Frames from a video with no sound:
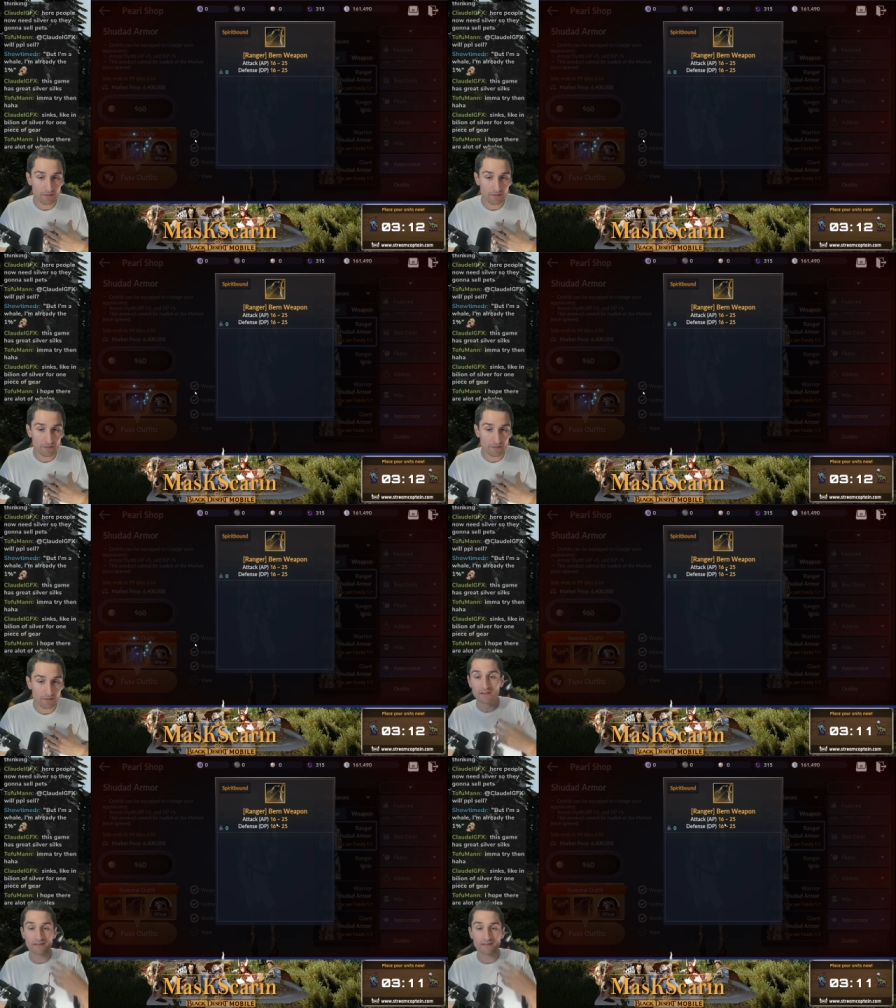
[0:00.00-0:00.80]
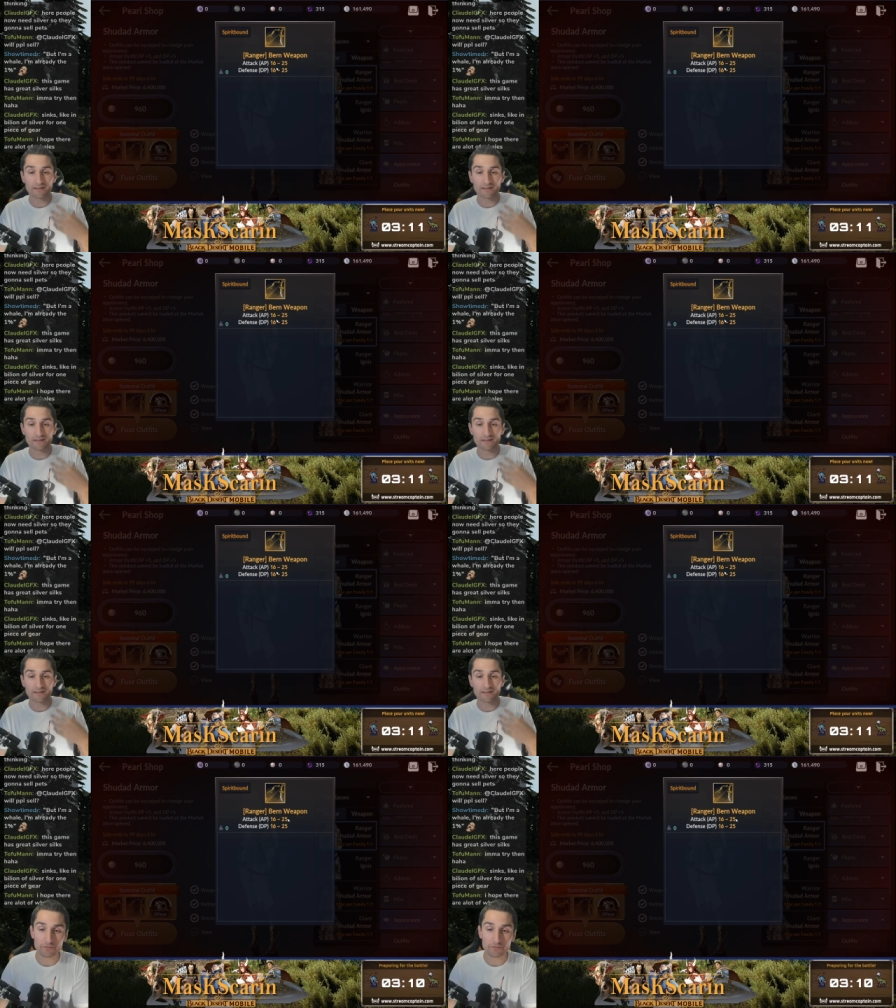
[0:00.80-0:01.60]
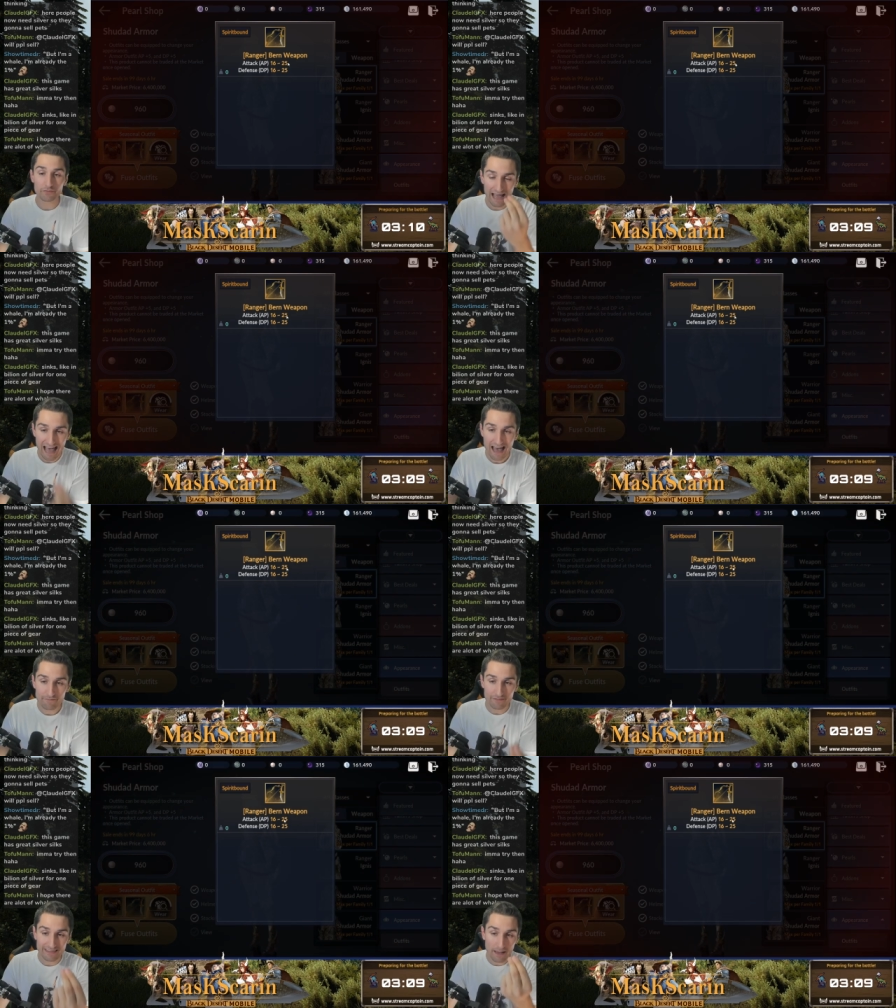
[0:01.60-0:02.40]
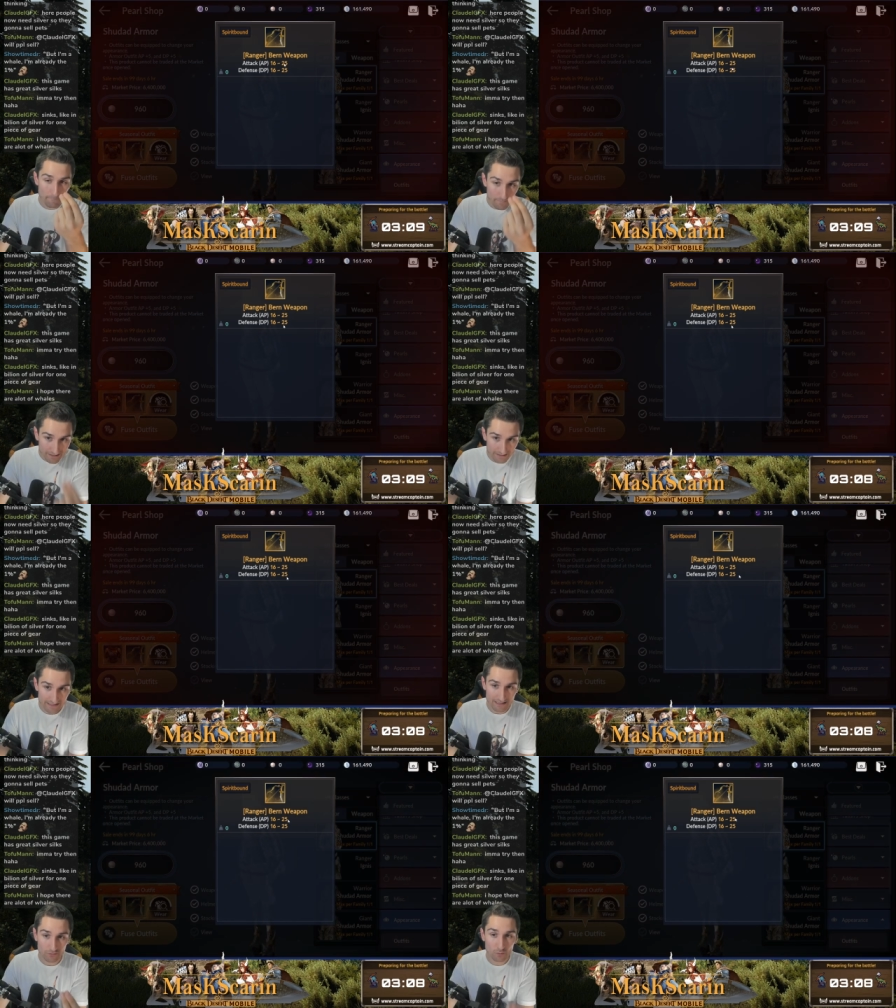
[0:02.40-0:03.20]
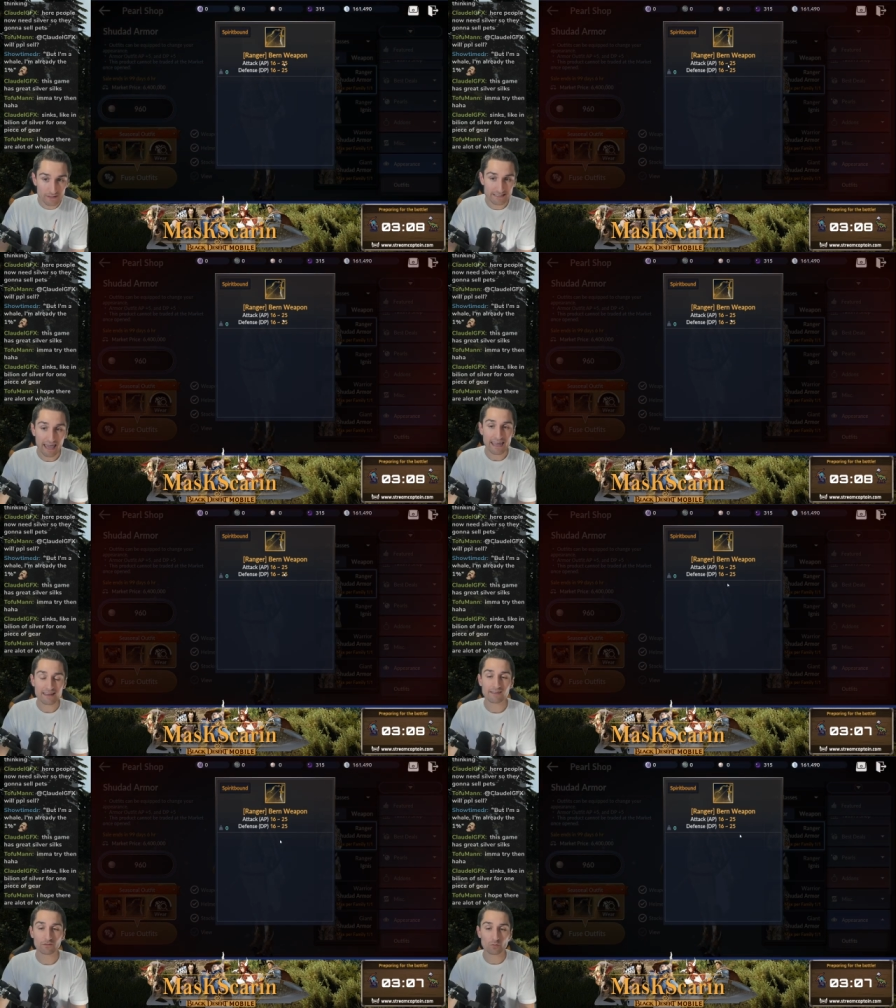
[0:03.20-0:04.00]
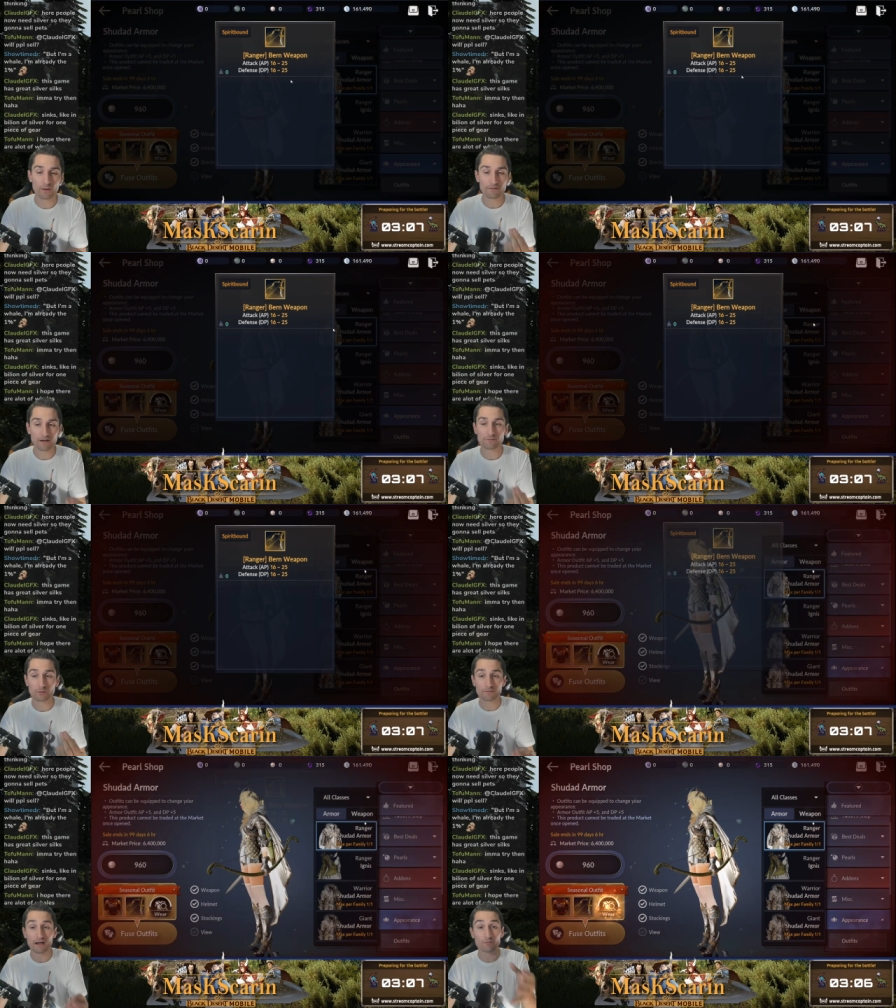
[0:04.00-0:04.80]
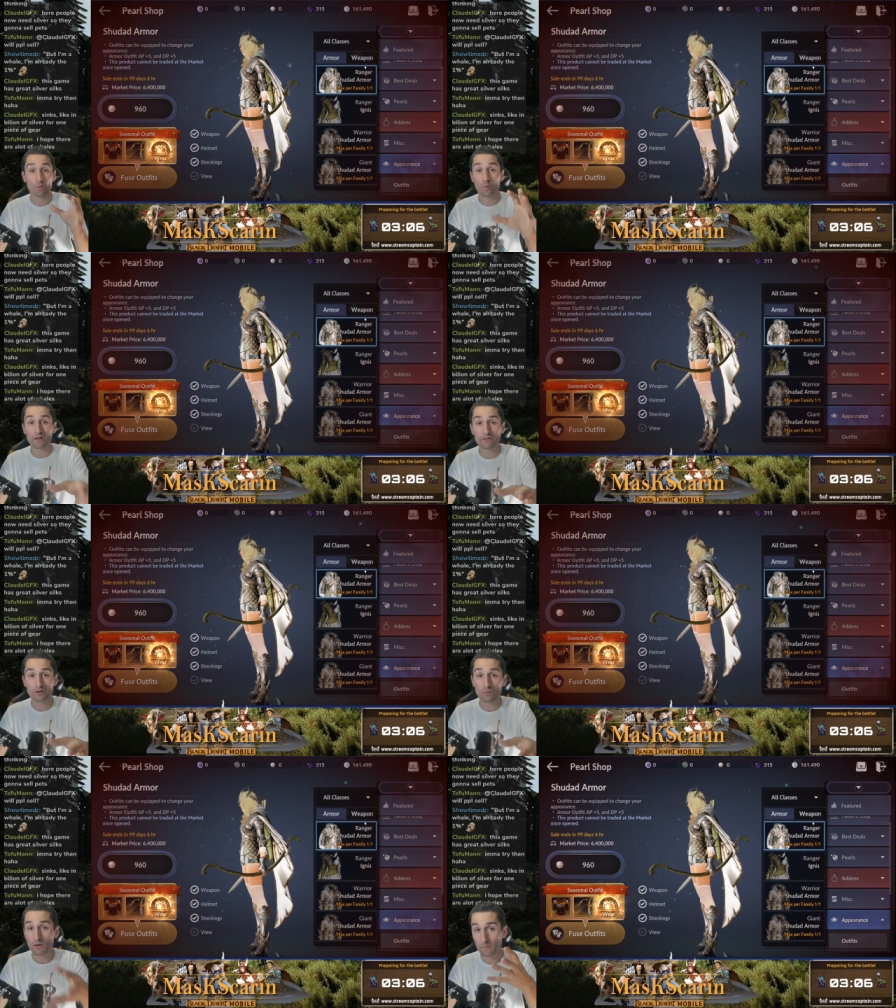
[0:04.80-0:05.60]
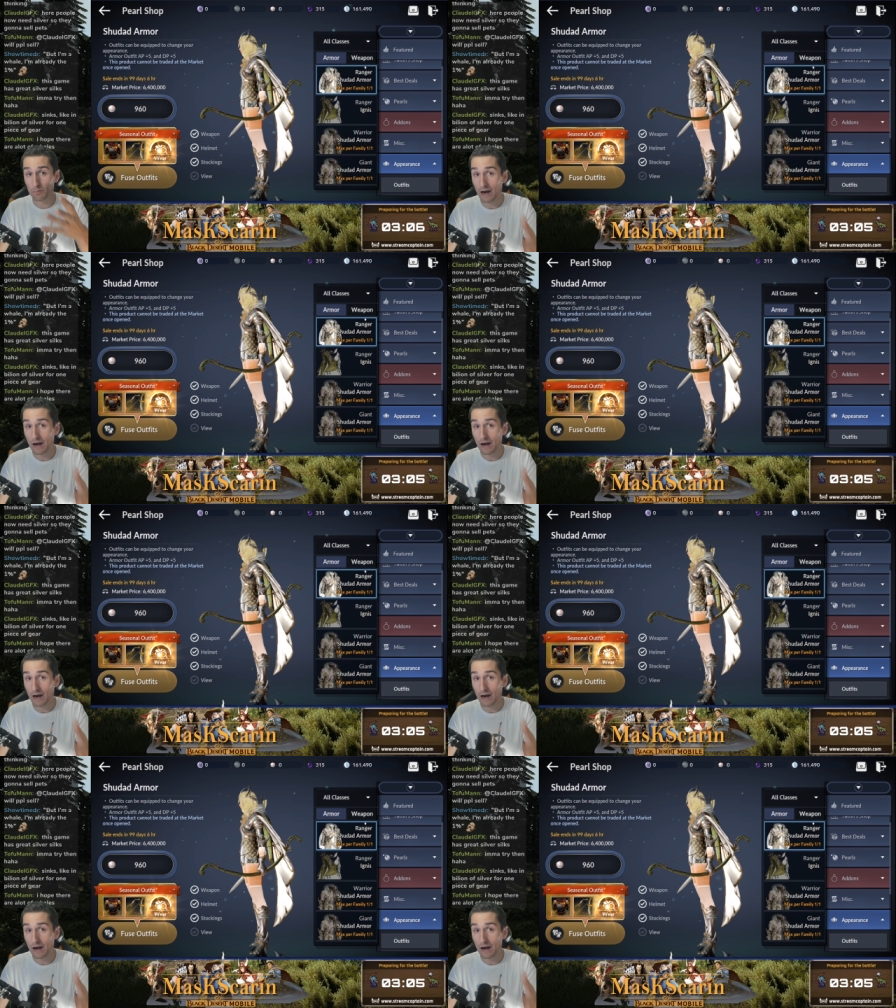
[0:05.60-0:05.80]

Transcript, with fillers: fuse it, and you also have the ability to attain this 25 25. Will you?